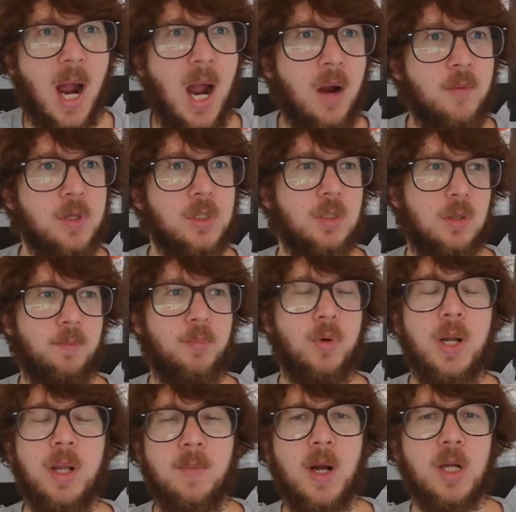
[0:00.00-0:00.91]
I was
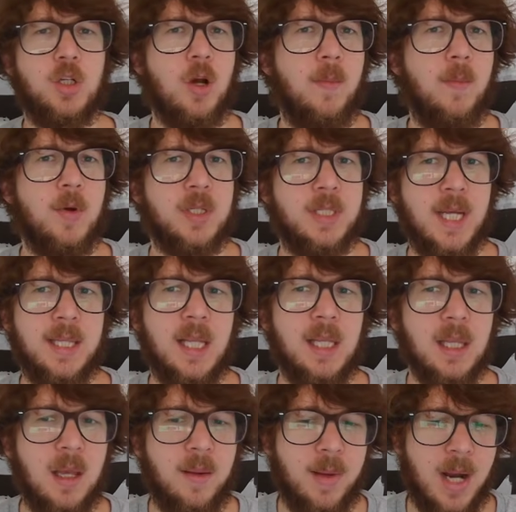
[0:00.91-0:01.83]
pretty much almost at the
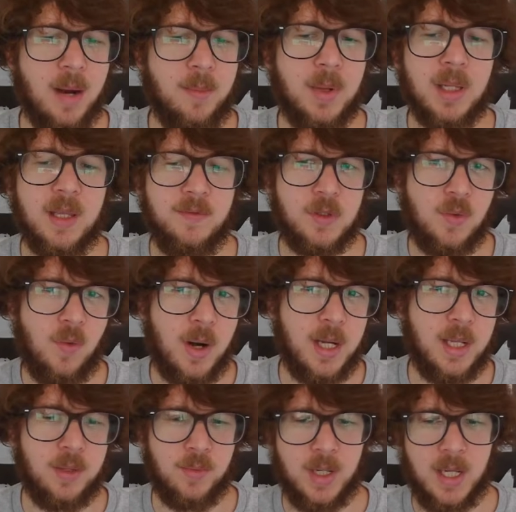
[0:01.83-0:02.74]
limit, I believe
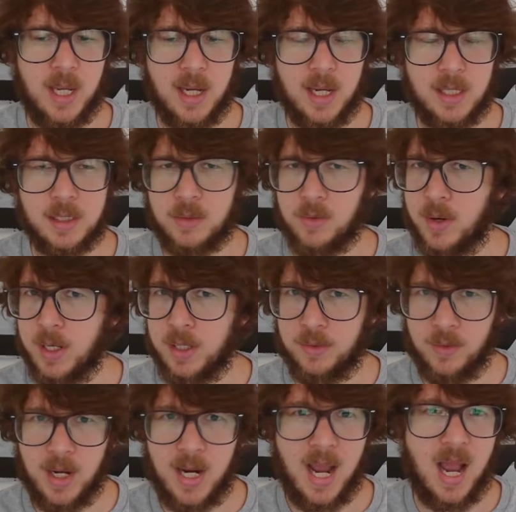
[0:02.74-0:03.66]
23 gigs,
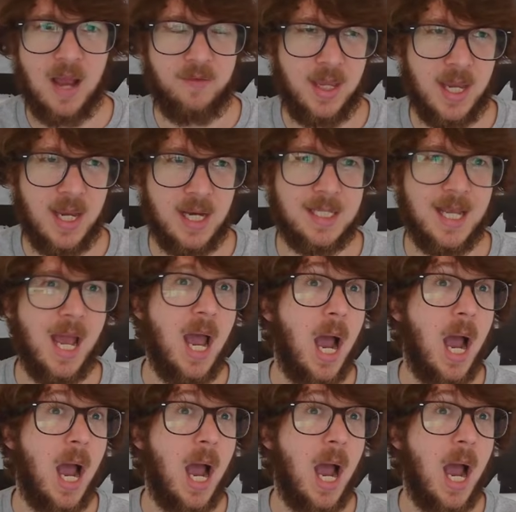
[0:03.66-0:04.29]
23.5 gigs.